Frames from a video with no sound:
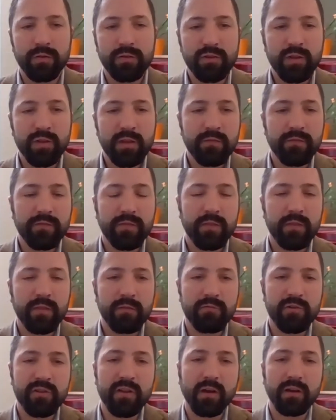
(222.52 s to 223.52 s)
achieve
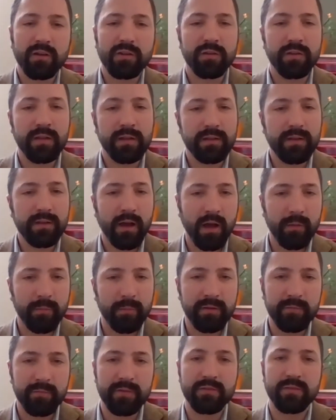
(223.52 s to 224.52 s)
the reduction in
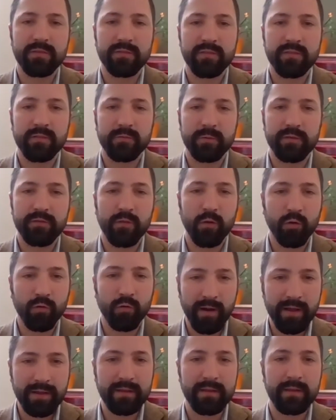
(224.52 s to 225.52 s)
carbon emissions that we've
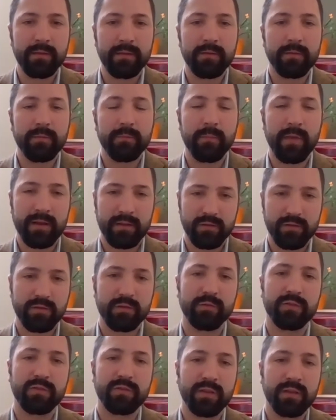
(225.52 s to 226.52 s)
already managed
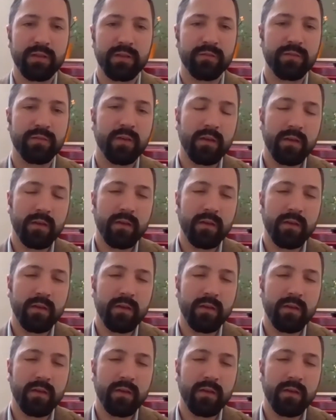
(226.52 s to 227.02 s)
to achieve,